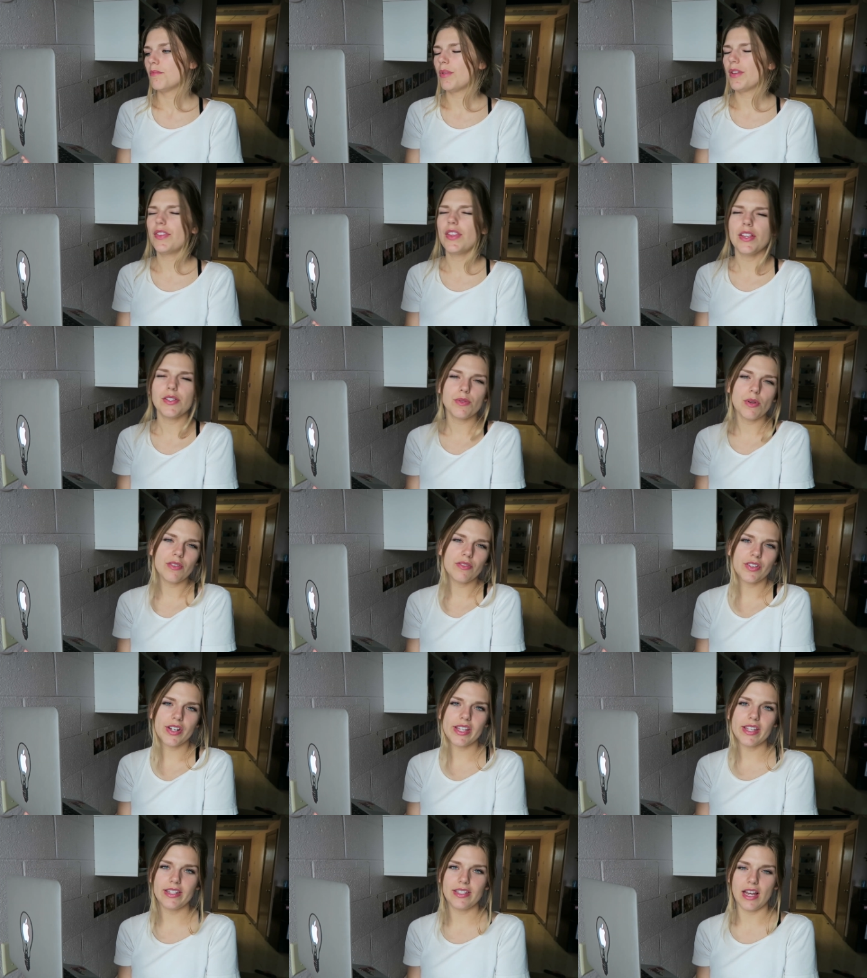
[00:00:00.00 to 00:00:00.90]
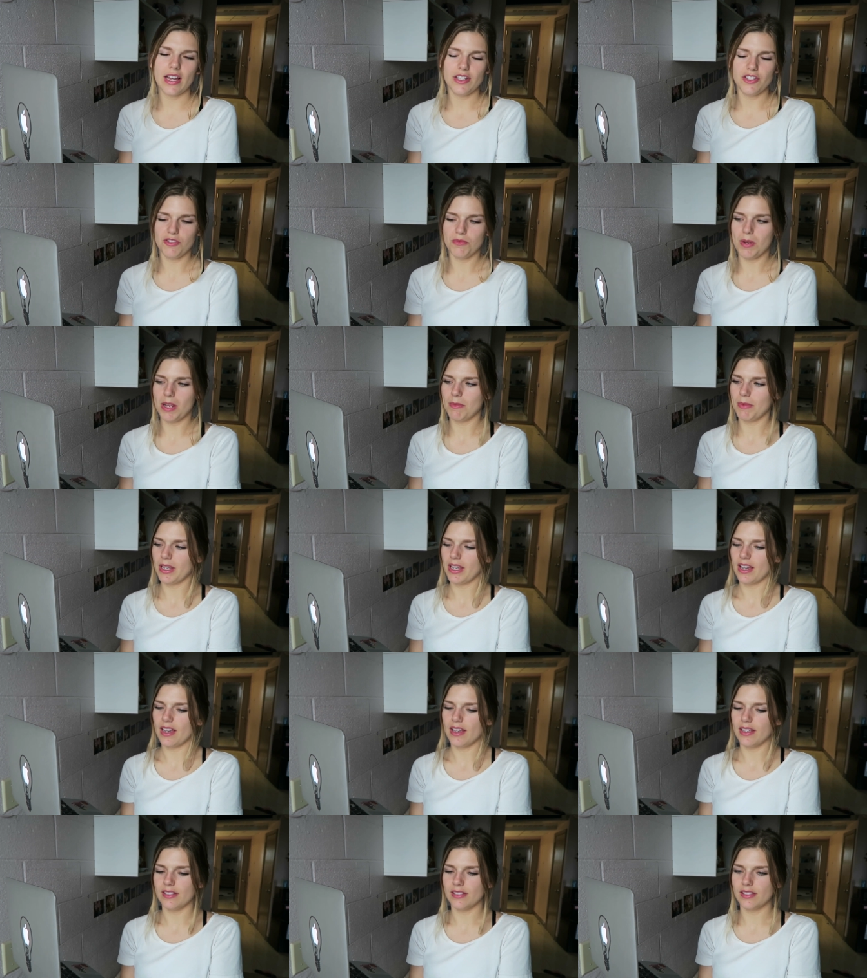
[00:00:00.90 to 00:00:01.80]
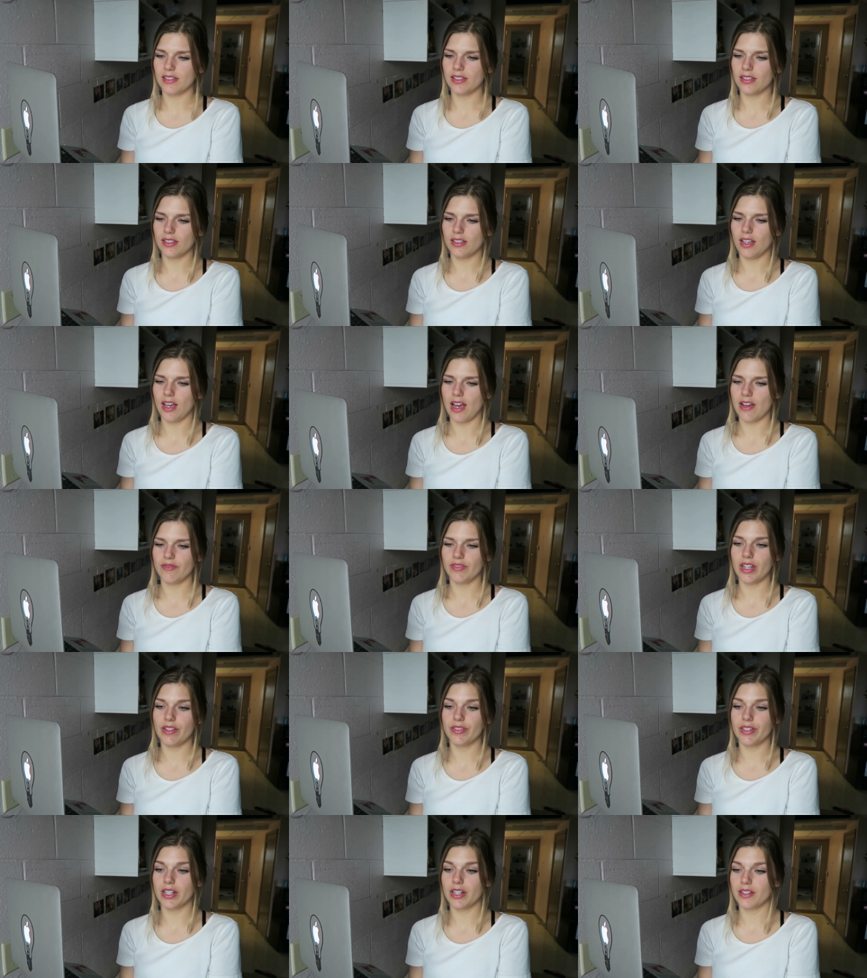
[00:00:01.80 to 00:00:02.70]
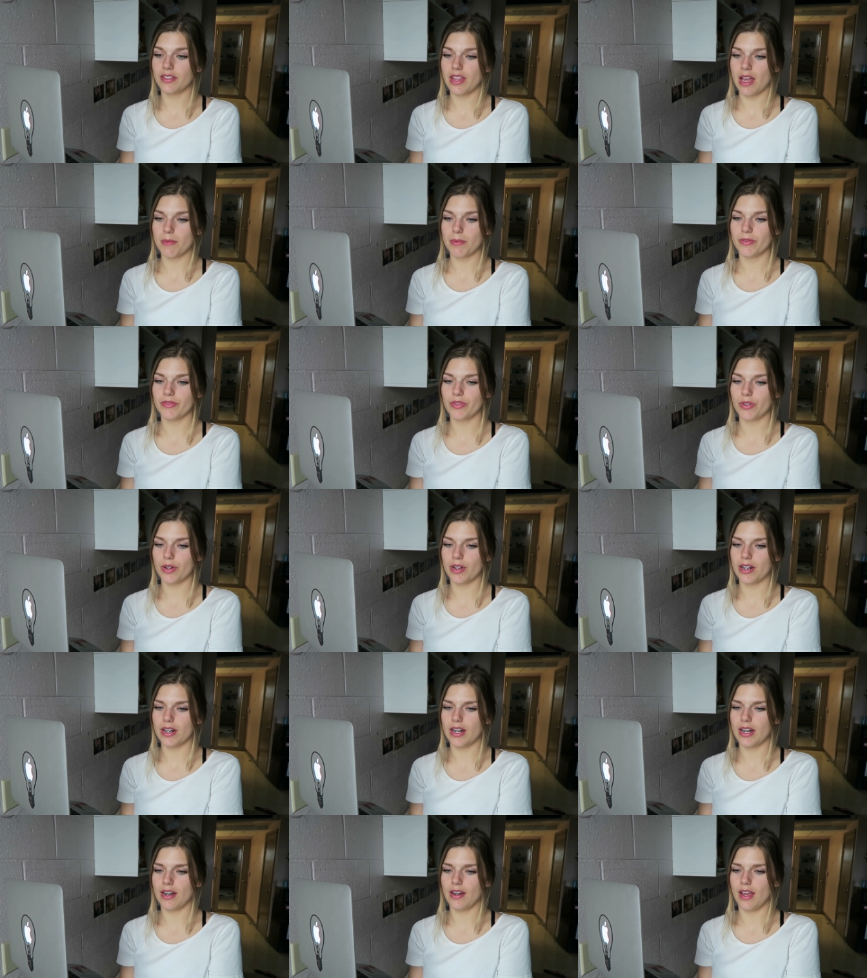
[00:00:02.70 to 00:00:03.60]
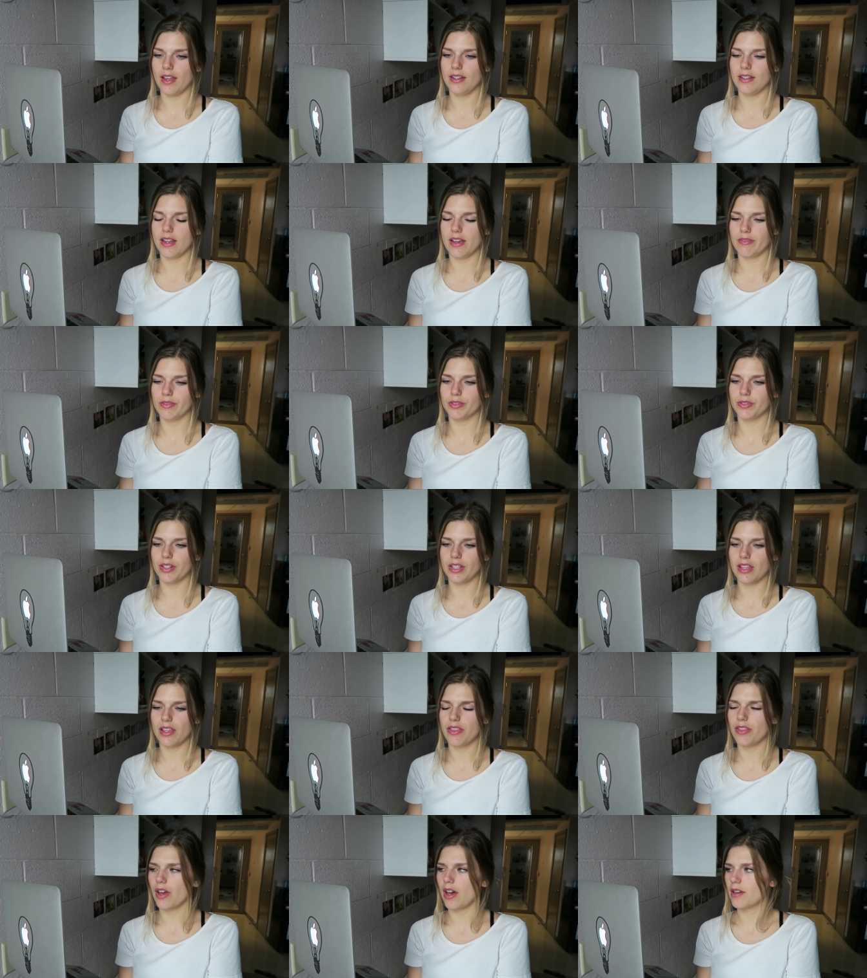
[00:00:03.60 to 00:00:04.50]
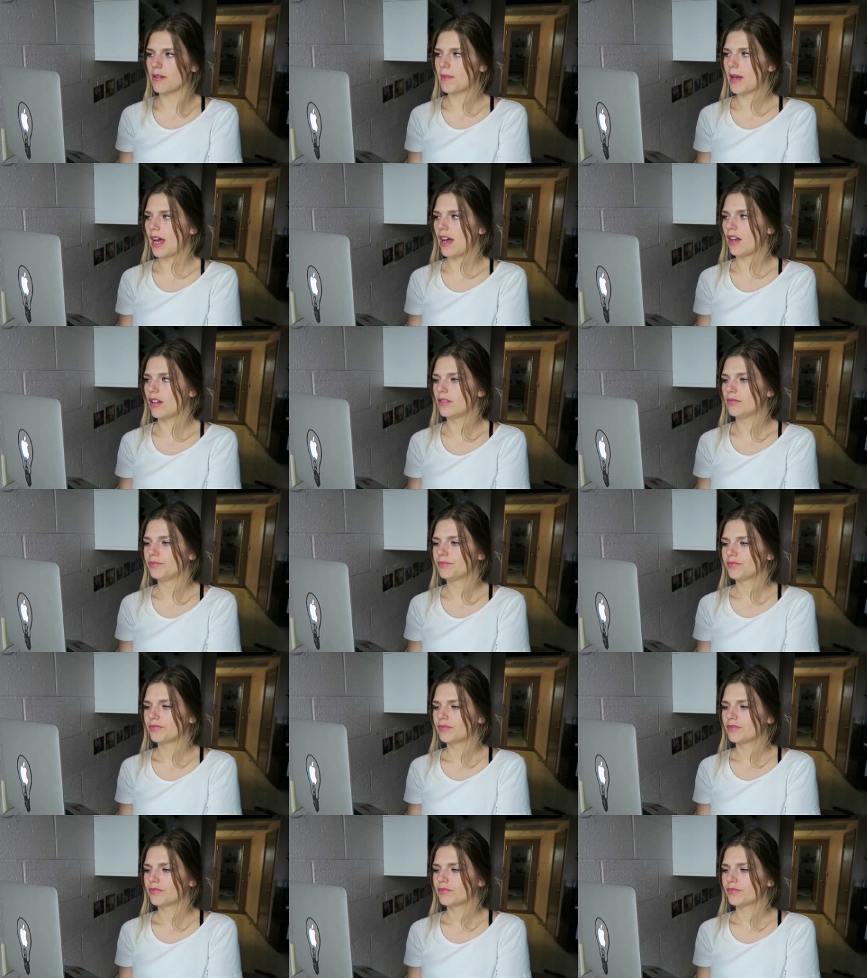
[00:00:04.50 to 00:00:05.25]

But this one really touched me because I've never heard that before and I never really thought about